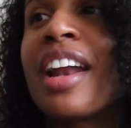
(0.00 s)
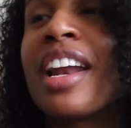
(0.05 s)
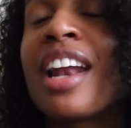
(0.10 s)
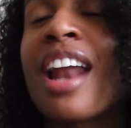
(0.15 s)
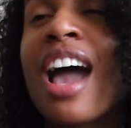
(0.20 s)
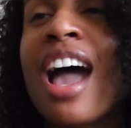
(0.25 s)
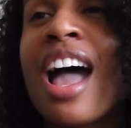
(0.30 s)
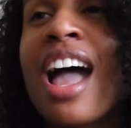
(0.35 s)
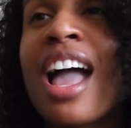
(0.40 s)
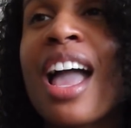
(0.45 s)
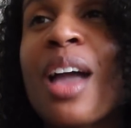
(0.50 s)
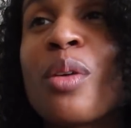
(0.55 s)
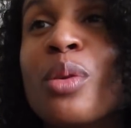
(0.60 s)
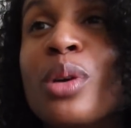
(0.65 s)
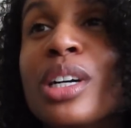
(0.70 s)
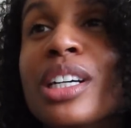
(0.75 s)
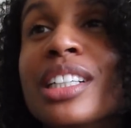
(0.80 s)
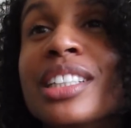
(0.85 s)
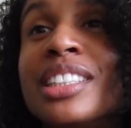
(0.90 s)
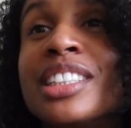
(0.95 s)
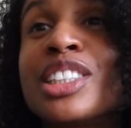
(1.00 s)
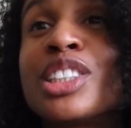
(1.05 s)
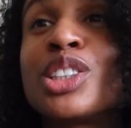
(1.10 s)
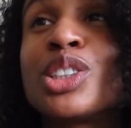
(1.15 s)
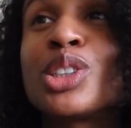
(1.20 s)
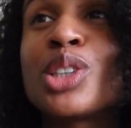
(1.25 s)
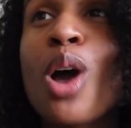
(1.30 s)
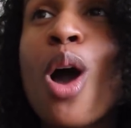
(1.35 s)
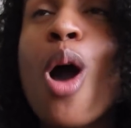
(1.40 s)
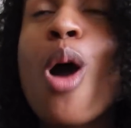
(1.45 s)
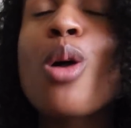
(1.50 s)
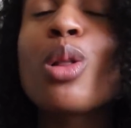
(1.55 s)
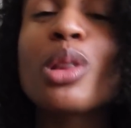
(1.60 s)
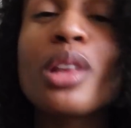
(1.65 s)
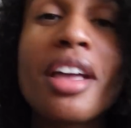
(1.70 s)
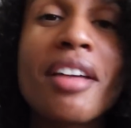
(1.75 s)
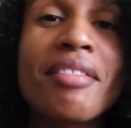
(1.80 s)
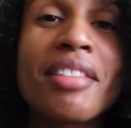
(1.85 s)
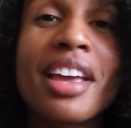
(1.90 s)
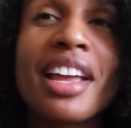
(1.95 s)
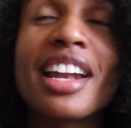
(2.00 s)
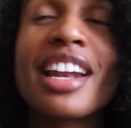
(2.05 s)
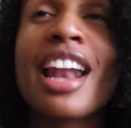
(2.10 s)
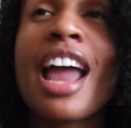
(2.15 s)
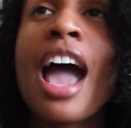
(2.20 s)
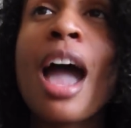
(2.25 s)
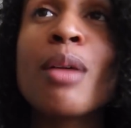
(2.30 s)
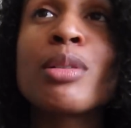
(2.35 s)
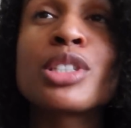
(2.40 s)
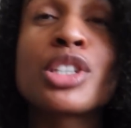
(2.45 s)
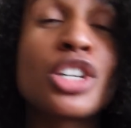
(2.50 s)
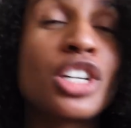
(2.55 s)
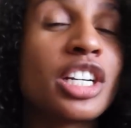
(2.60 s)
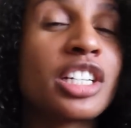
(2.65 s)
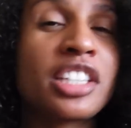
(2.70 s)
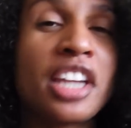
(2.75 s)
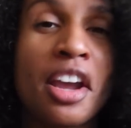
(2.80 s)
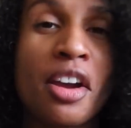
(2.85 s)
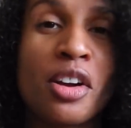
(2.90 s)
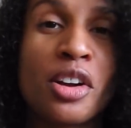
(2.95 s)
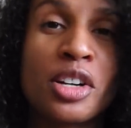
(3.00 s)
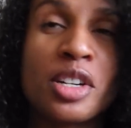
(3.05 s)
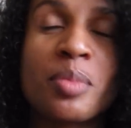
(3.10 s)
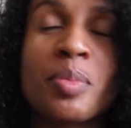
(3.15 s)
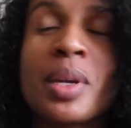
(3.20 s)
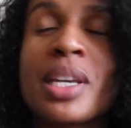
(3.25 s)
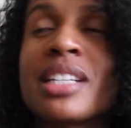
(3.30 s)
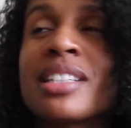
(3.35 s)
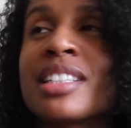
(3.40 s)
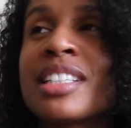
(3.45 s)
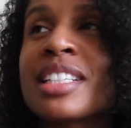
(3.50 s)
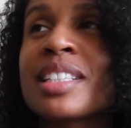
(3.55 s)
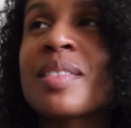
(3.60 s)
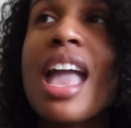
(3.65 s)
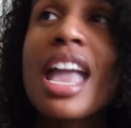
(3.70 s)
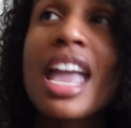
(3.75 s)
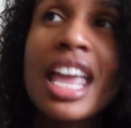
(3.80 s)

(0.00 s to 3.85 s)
and I was so livid, and I was gonna tear her to pieces.